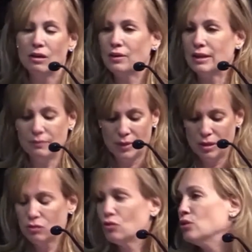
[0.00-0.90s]
All right,
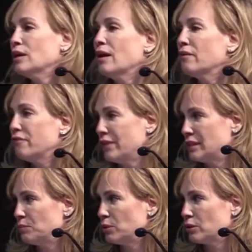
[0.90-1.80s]
so you're not on
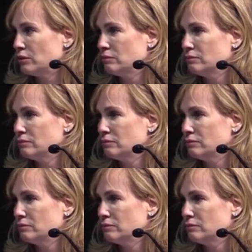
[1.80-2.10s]
Facebook.